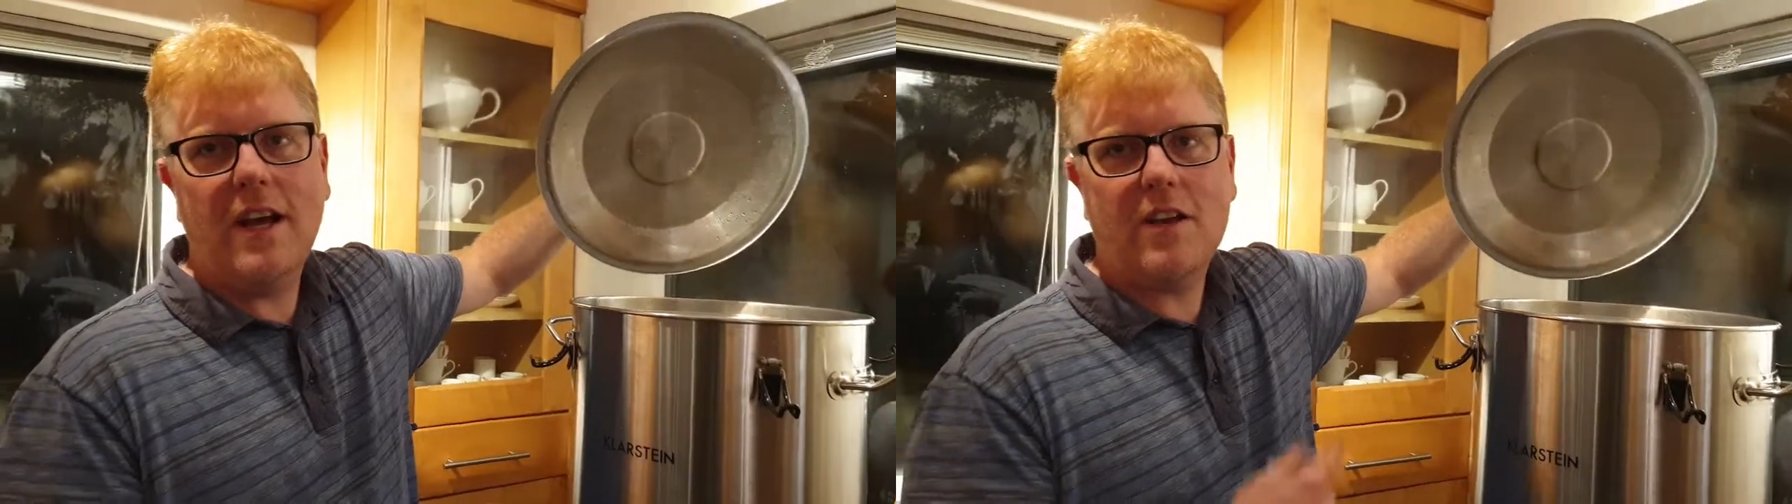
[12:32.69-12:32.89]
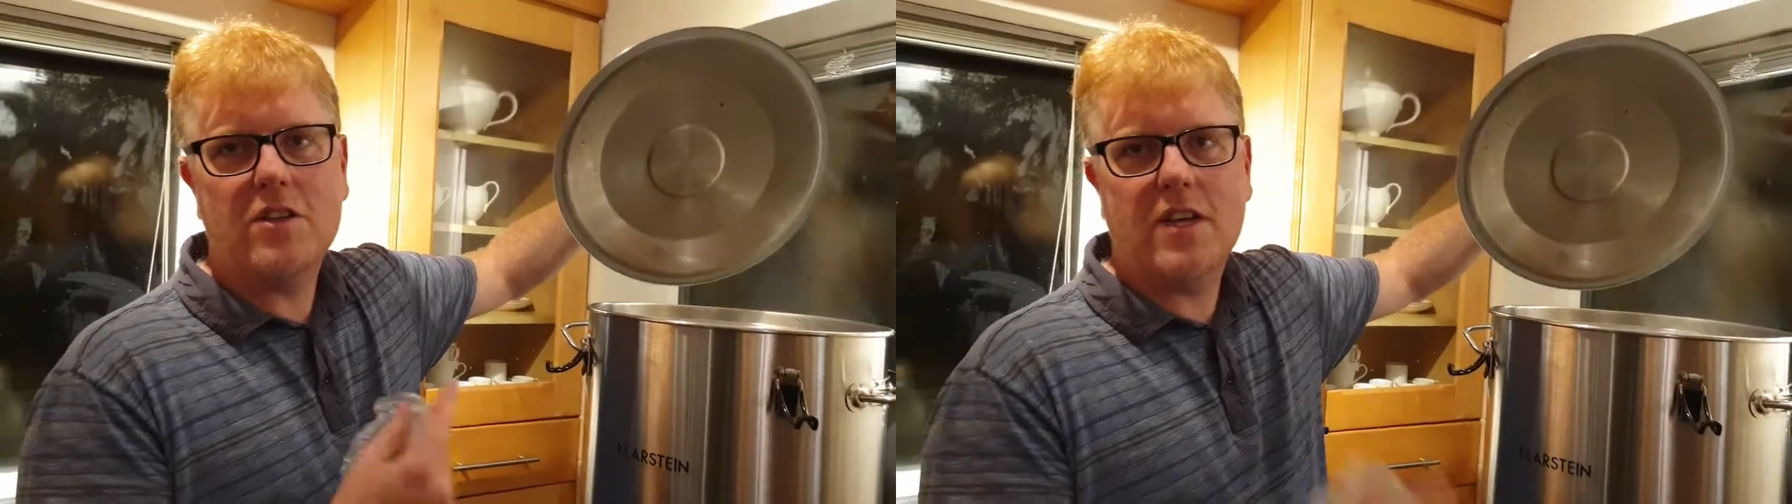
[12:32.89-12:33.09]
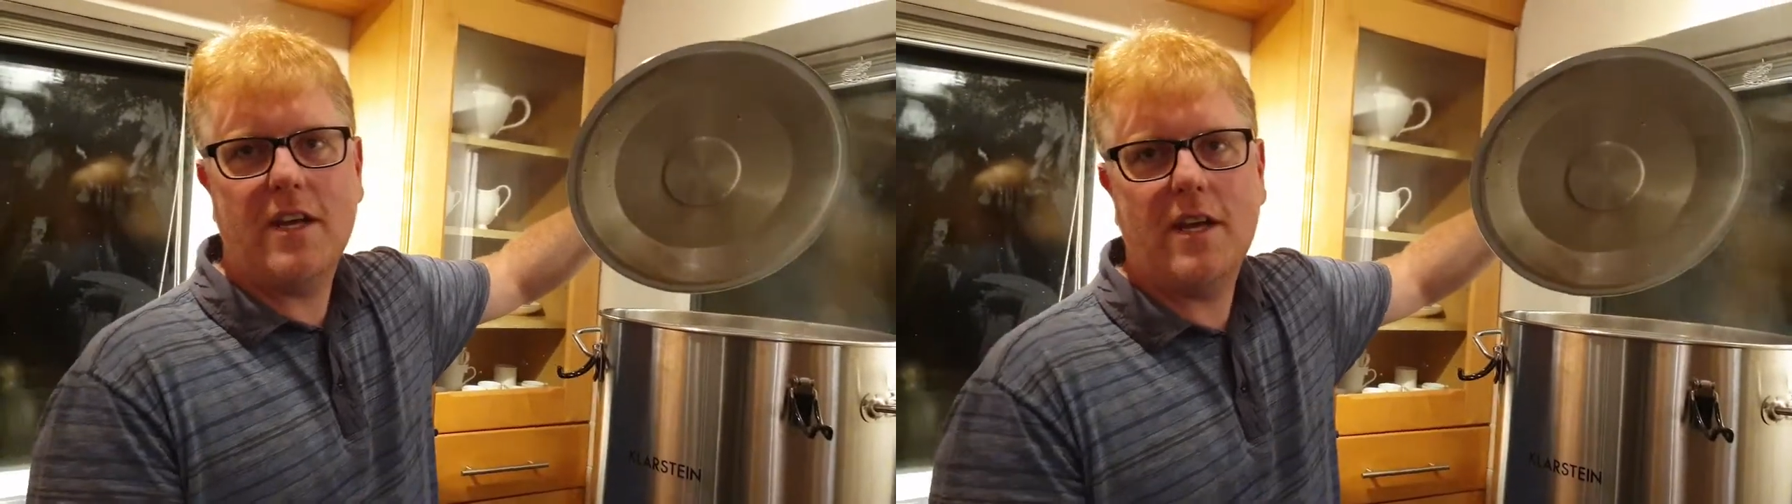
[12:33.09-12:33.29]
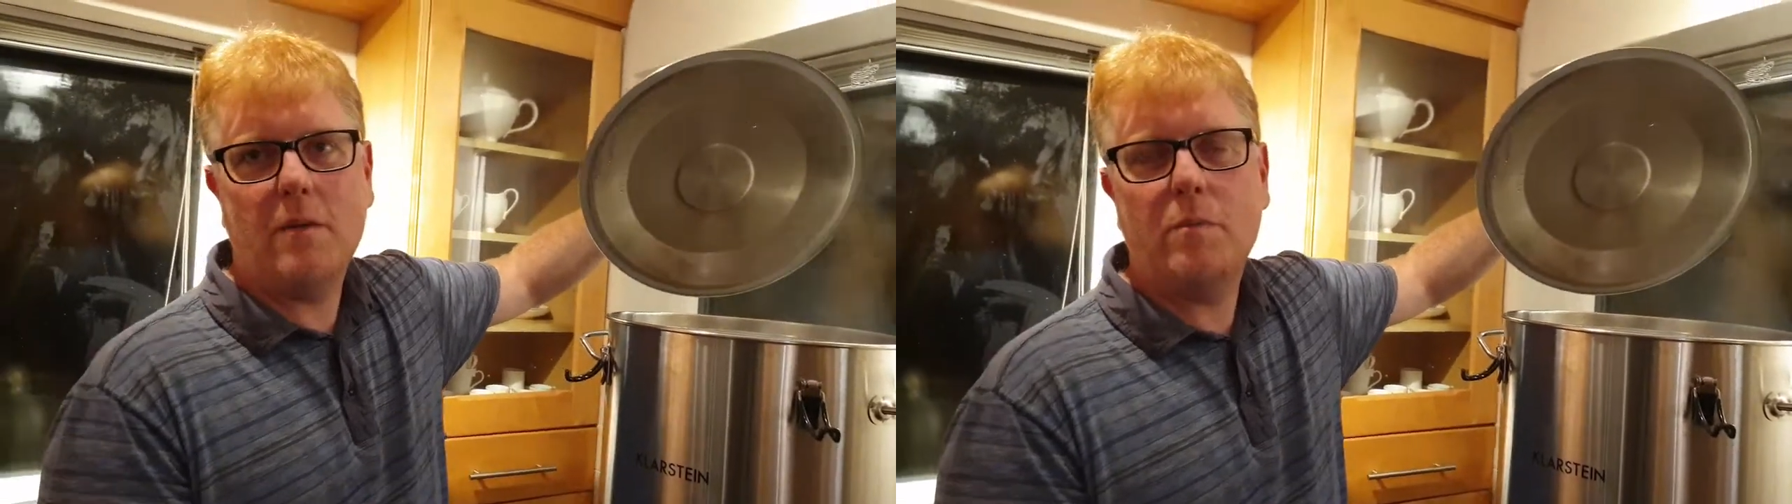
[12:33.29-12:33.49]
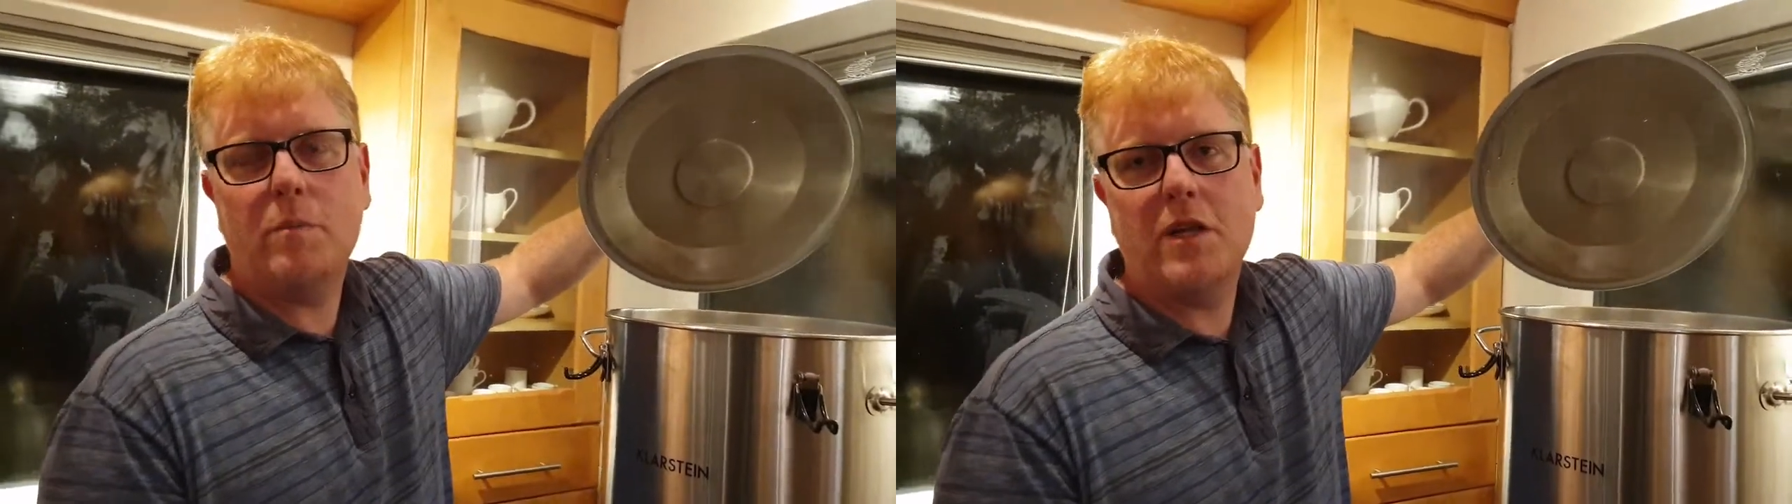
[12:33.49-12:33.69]
Because it,
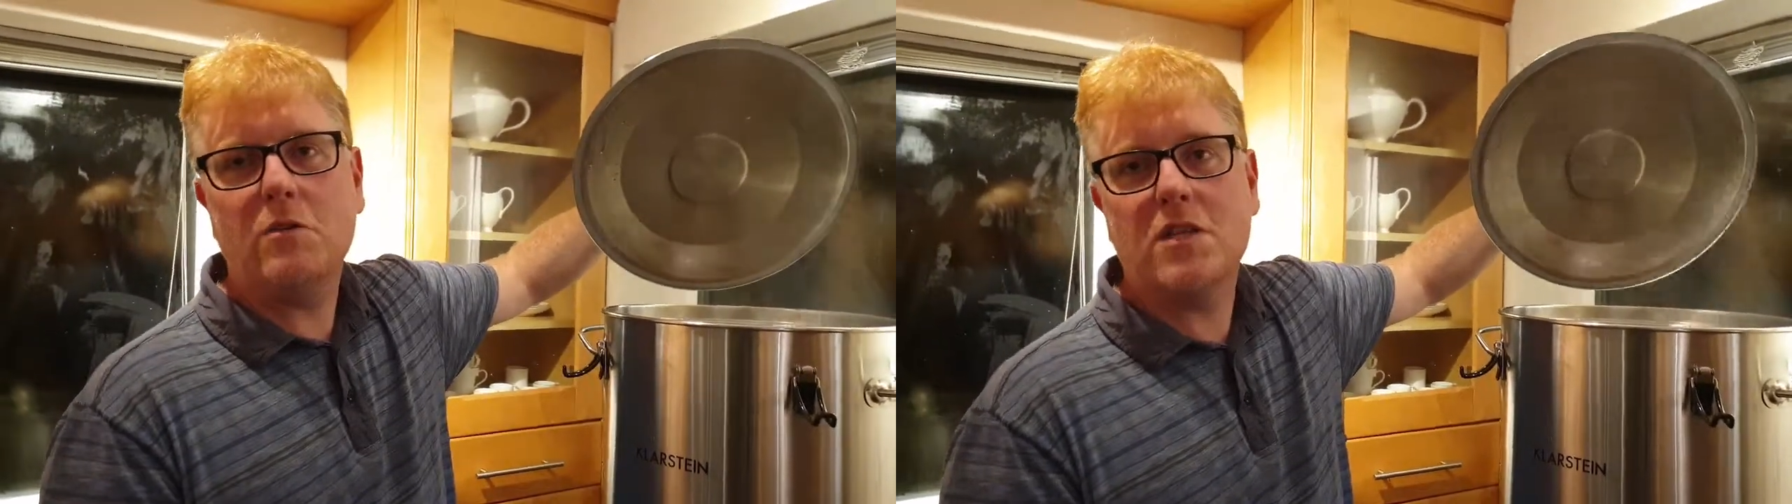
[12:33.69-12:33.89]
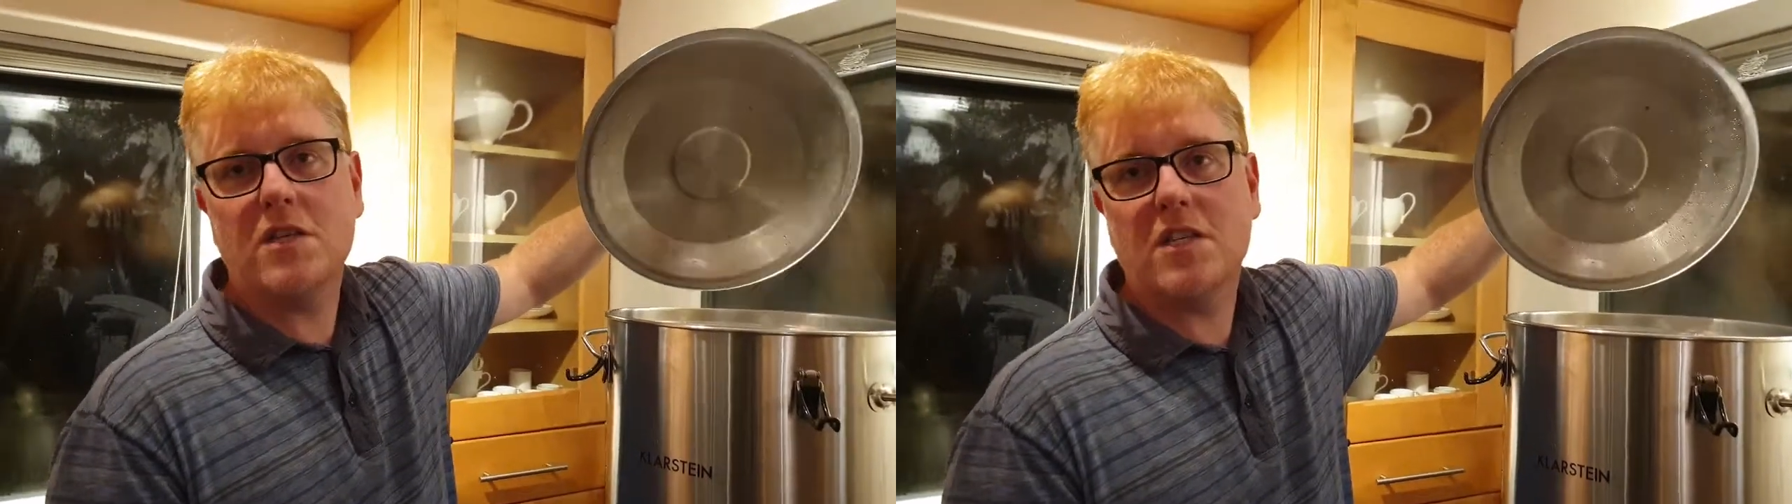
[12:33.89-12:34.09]
it produces